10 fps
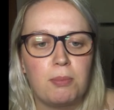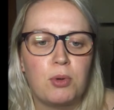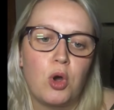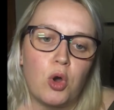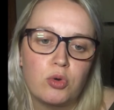
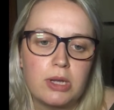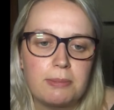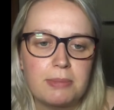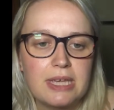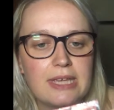corally
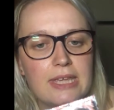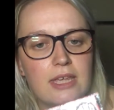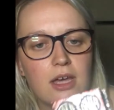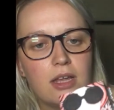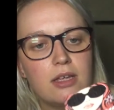pinky
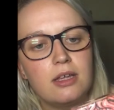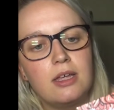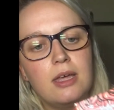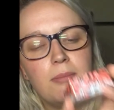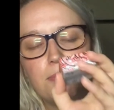colour.
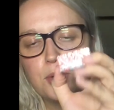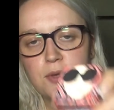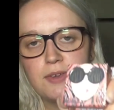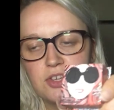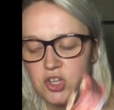
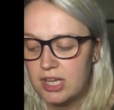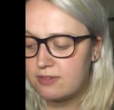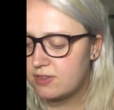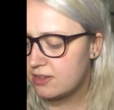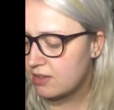Perfect shade
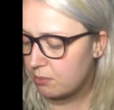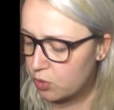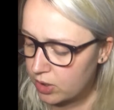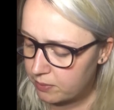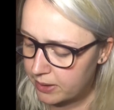for the summer
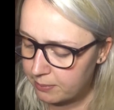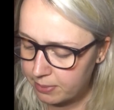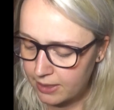anyway.